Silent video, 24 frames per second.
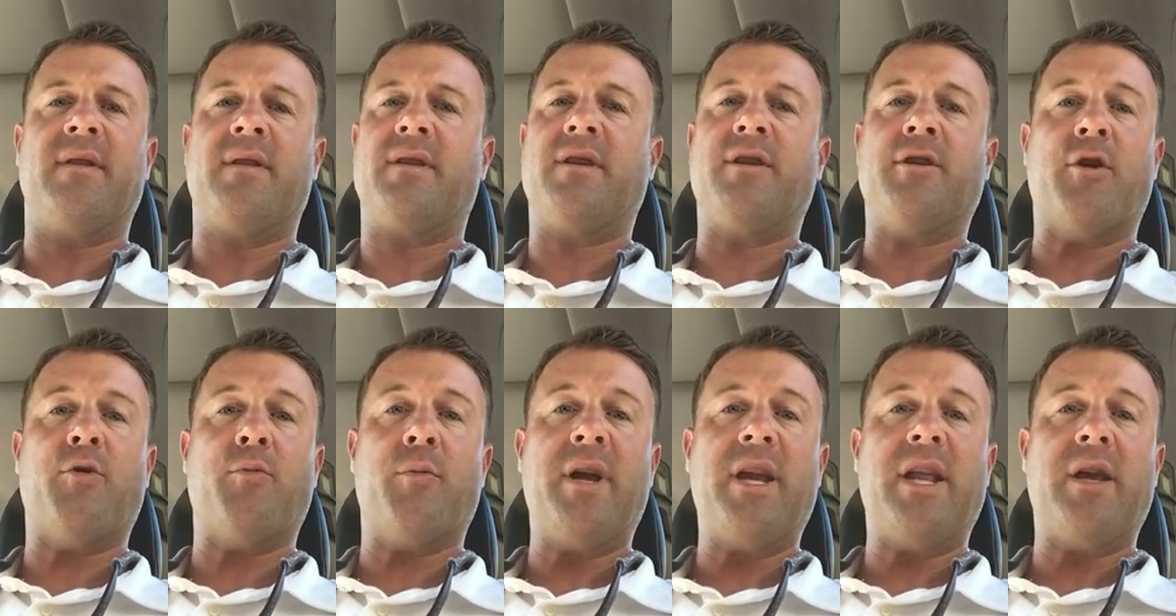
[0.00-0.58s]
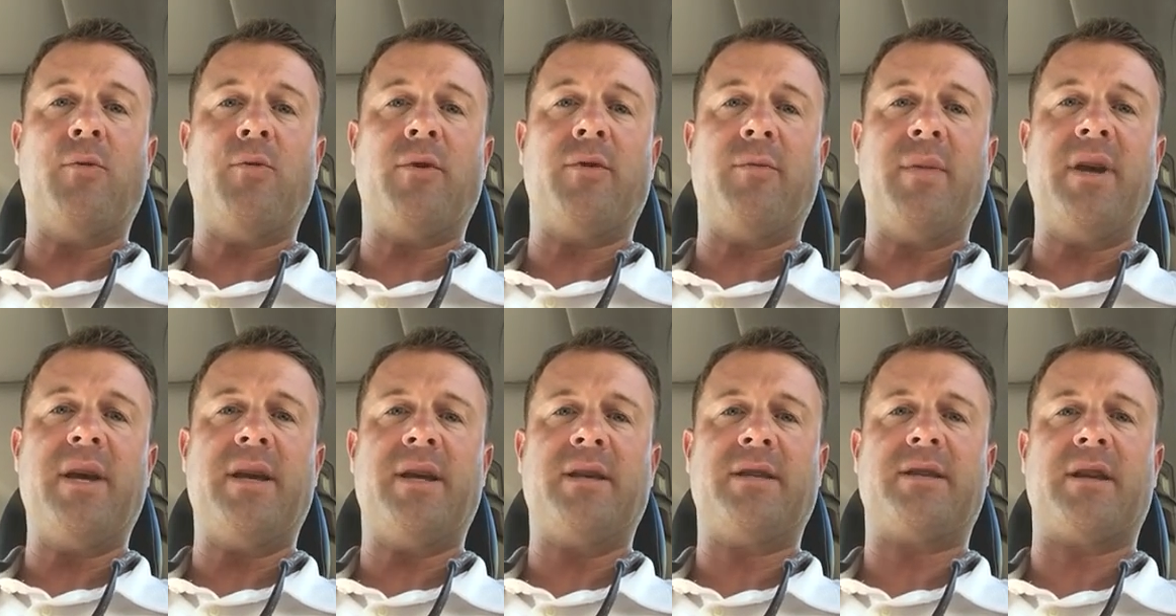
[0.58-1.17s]
you know, meeting with
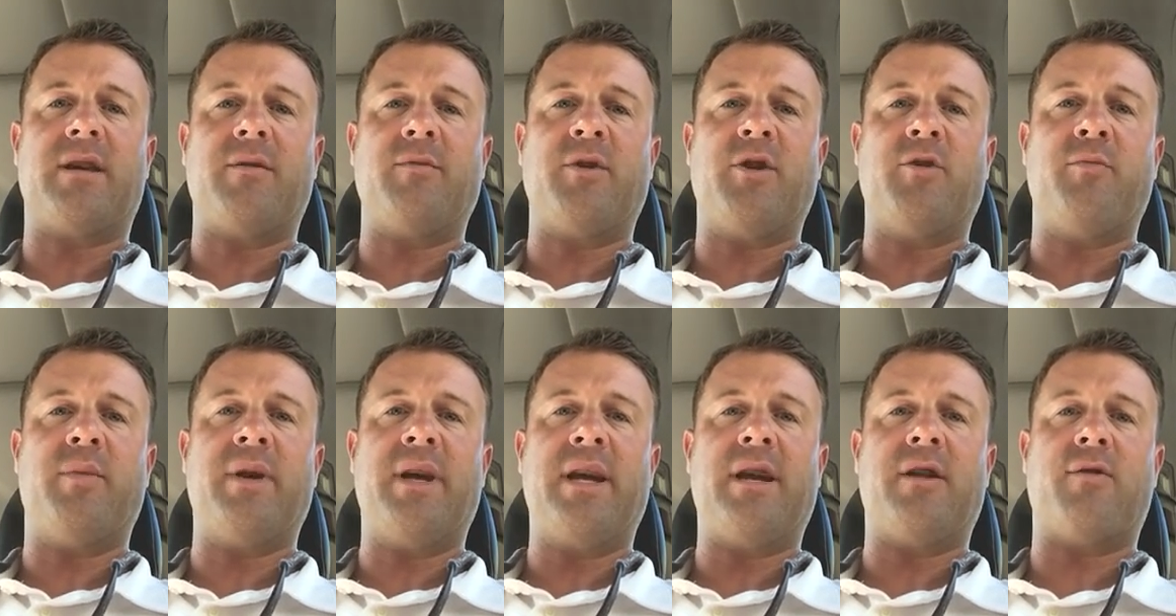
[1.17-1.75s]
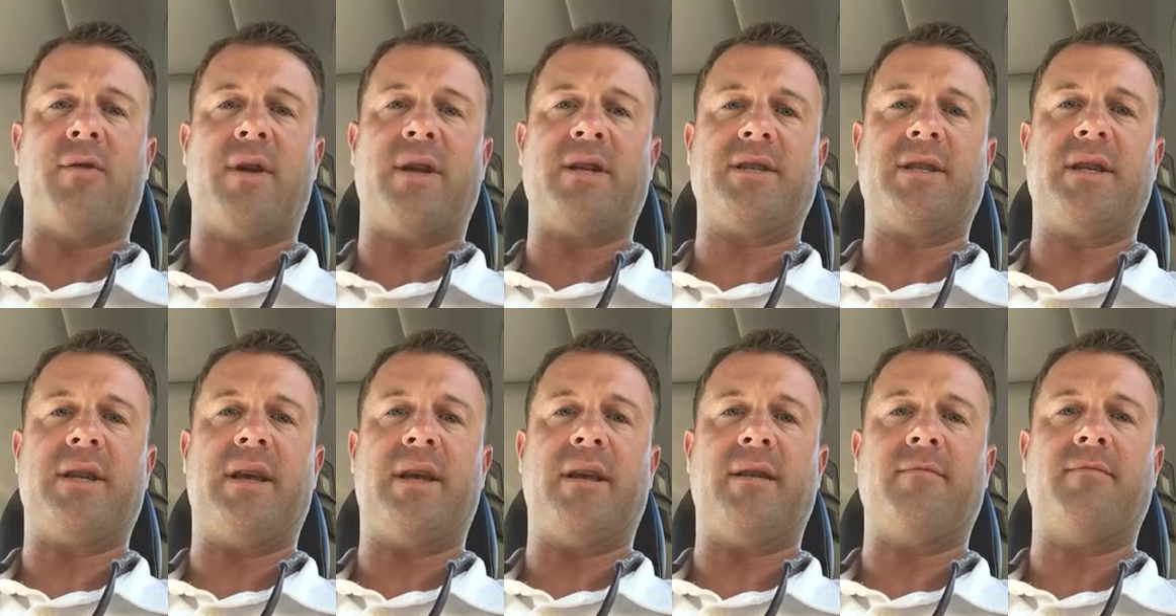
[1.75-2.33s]
me is something you'd be
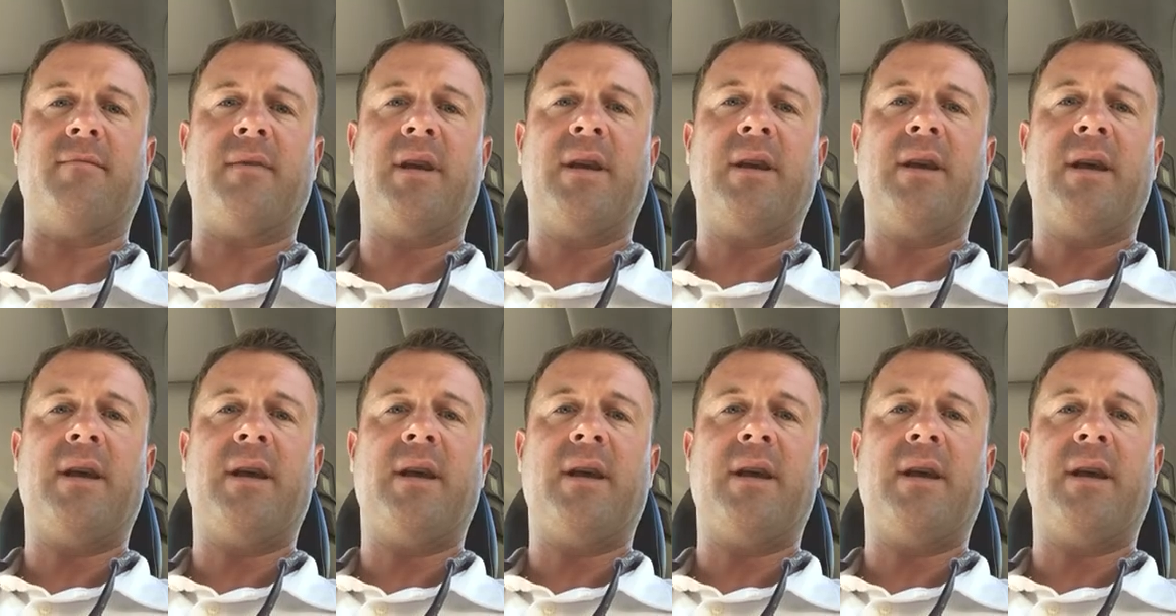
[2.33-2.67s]
interested in.